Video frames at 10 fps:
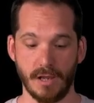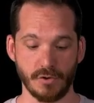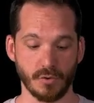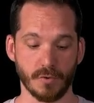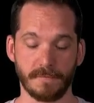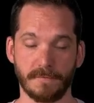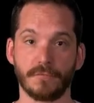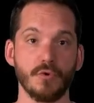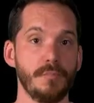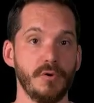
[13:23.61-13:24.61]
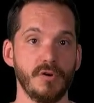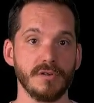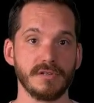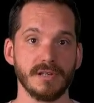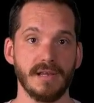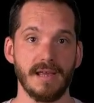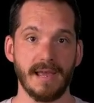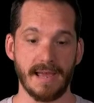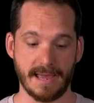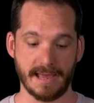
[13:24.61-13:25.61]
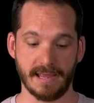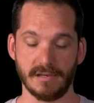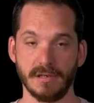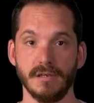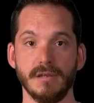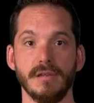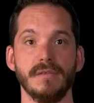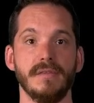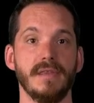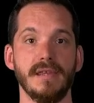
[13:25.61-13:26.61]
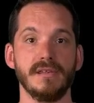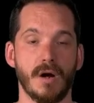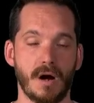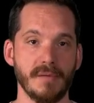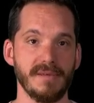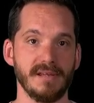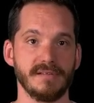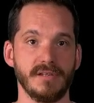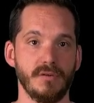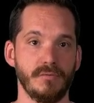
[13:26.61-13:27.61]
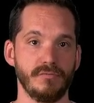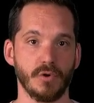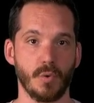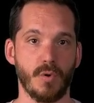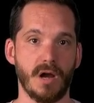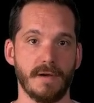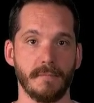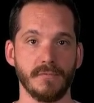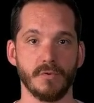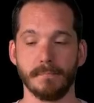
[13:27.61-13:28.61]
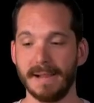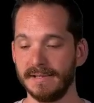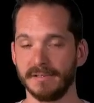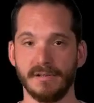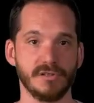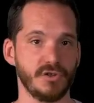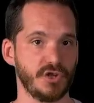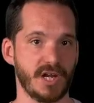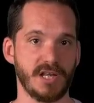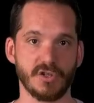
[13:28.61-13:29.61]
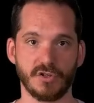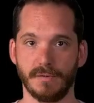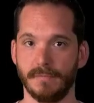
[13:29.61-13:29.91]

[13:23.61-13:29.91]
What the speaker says: your throughput, and the timings that you require from your maintenance and change